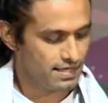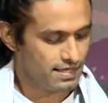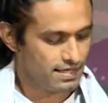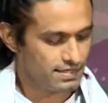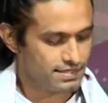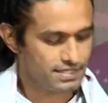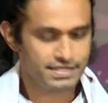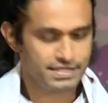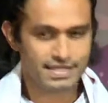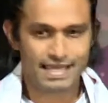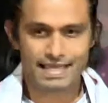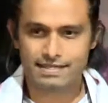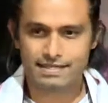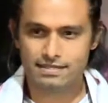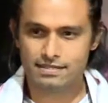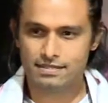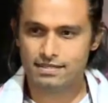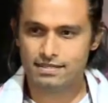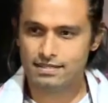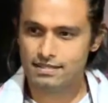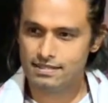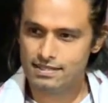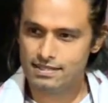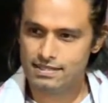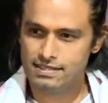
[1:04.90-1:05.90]
The title
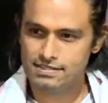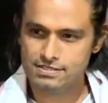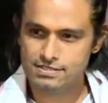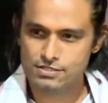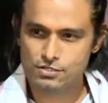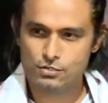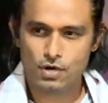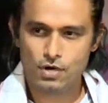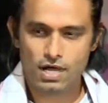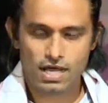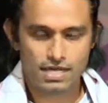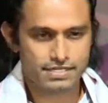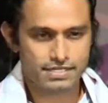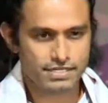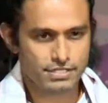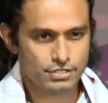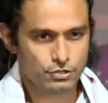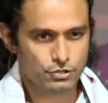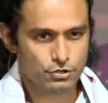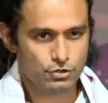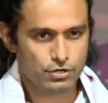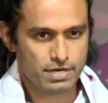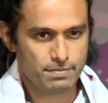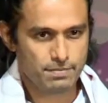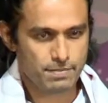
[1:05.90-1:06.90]
is Guwahati to
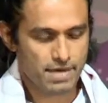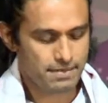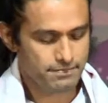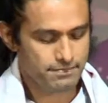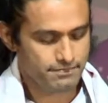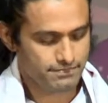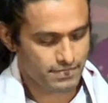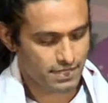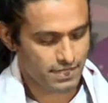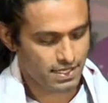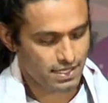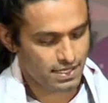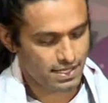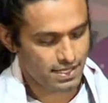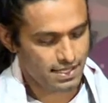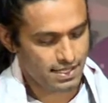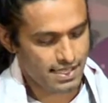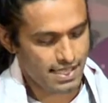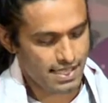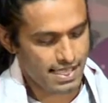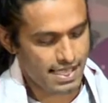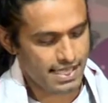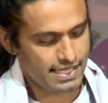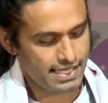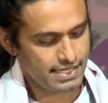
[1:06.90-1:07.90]
Kohima,
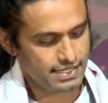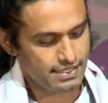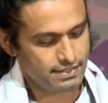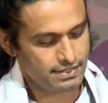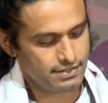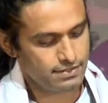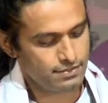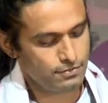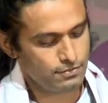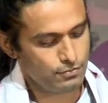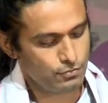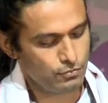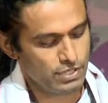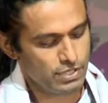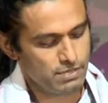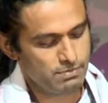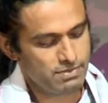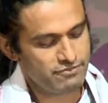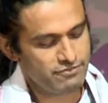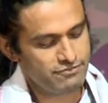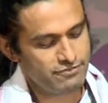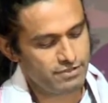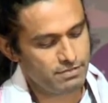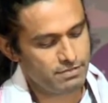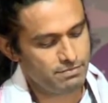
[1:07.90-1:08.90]
and we'll be
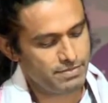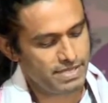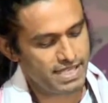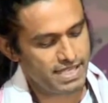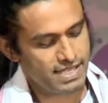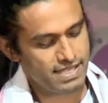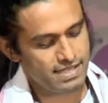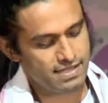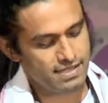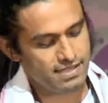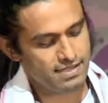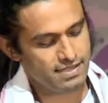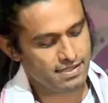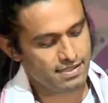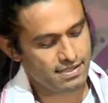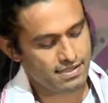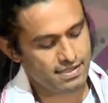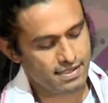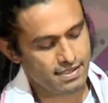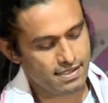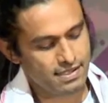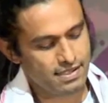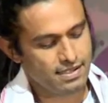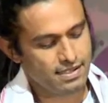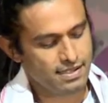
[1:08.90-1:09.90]
filming
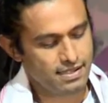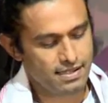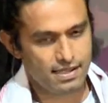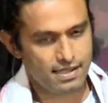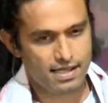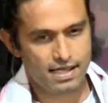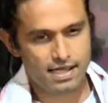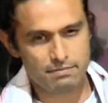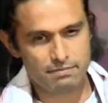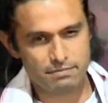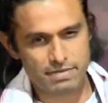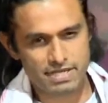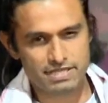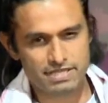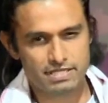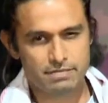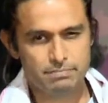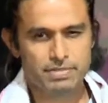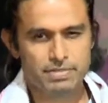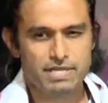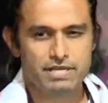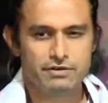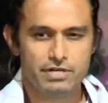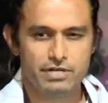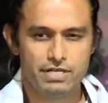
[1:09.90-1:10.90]
in the
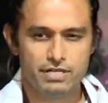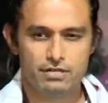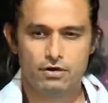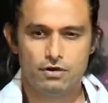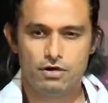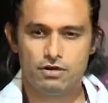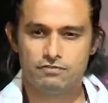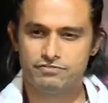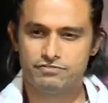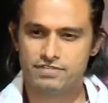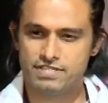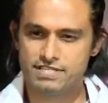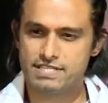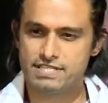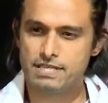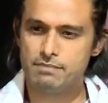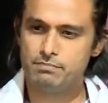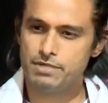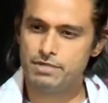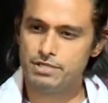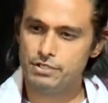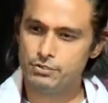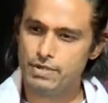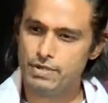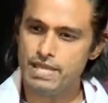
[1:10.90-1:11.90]
period of
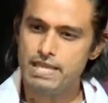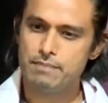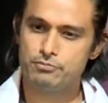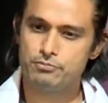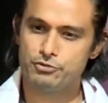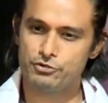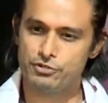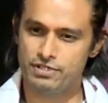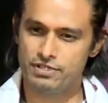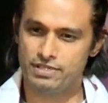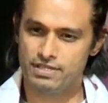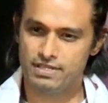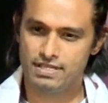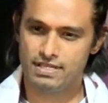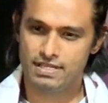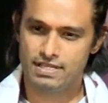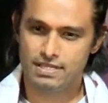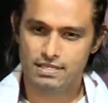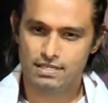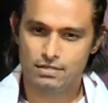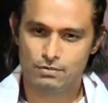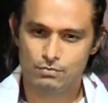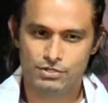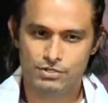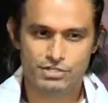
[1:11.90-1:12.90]
December to April,
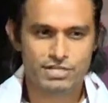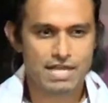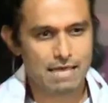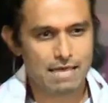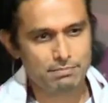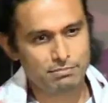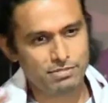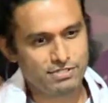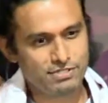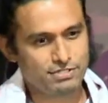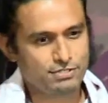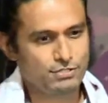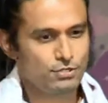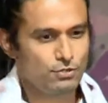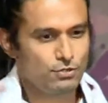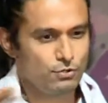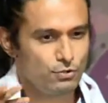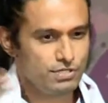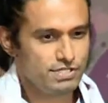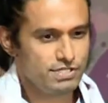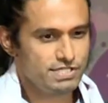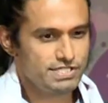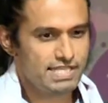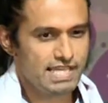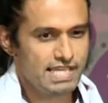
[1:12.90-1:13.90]
which happens to
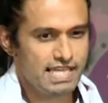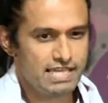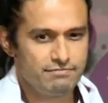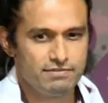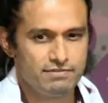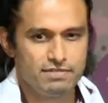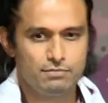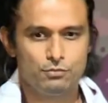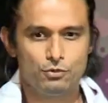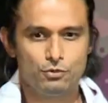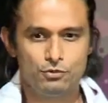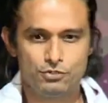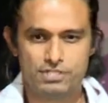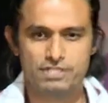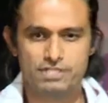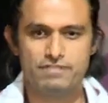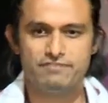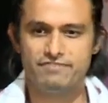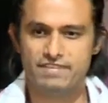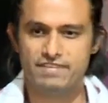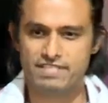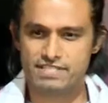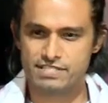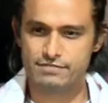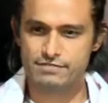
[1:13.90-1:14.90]
coincide with most of the
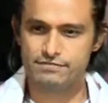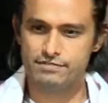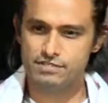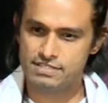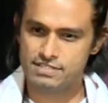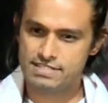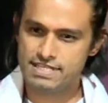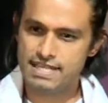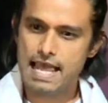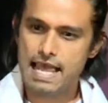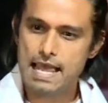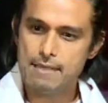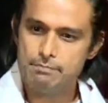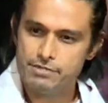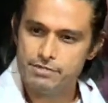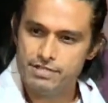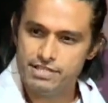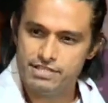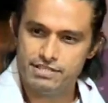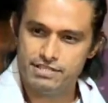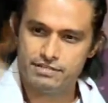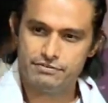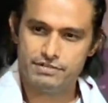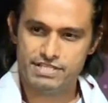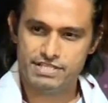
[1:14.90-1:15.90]
festivals that happen
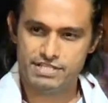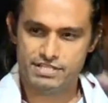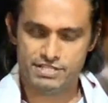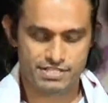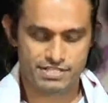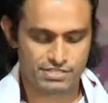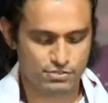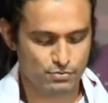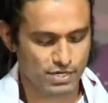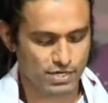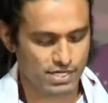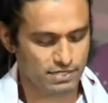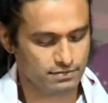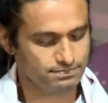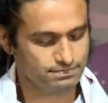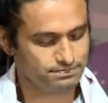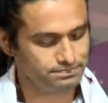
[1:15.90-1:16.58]
in the region as well.